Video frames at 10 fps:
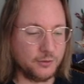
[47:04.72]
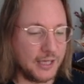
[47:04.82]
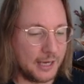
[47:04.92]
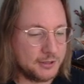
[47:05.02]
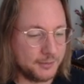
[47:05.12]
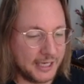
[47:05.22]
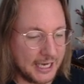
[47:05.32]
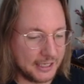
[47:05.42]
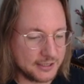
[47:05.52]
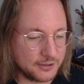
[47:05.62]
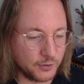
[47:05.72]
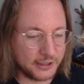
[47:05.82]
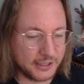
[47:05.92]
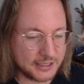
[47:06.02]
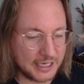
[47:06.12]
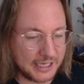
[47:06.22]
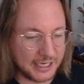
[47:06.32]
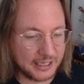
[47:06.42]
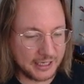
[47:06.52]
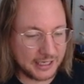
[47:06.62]
want to empty my hand as quickly as I
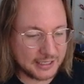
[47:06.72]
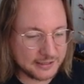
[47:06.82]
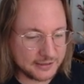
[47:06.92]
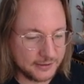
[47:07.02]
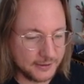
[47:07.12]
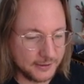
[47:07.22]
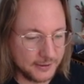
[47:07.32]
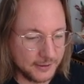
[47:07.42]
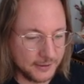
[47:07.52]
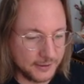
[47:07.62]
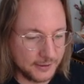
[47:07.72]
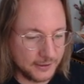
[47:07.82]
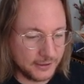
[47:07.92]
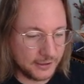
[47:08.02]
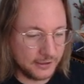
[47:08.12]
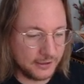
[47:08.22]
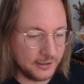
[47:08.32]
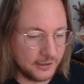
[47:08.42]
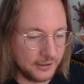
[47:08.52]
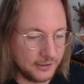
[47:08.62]
can, I guess.
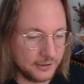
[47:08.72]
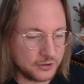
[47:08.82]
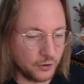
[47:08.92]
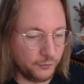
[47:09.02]
Uh, let's go